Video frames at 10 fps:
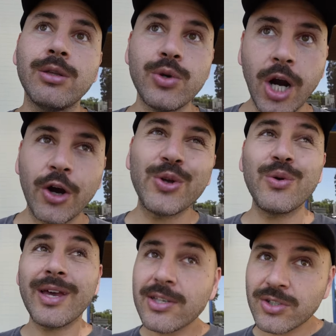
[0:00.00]

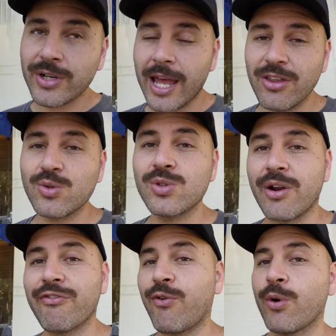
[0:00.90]
Lucario yesterday. This was
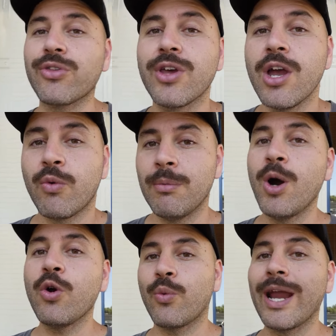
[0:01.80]
our fourth
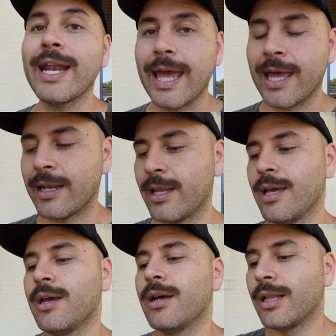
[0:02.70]
remote raid in.
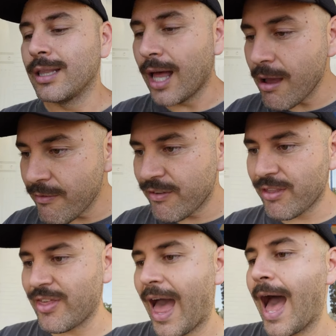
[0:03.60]

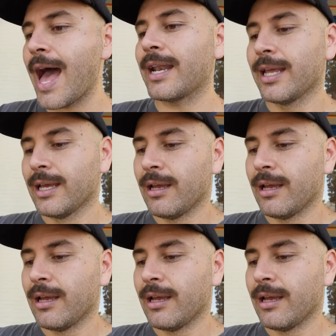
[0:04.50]
Love that.